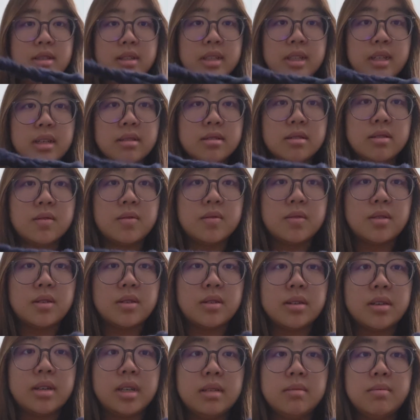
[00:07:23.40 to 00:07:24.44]
turning out so
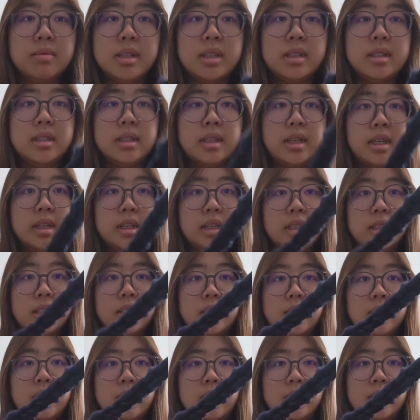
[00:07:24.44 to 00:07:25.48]
far. I made
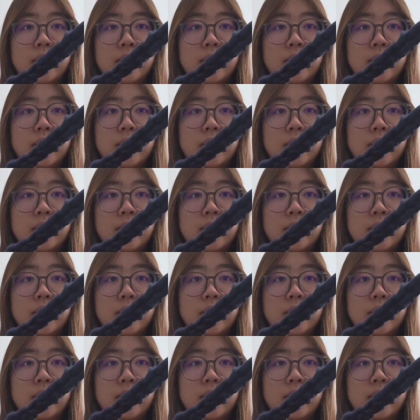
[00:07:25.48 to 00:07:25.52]
10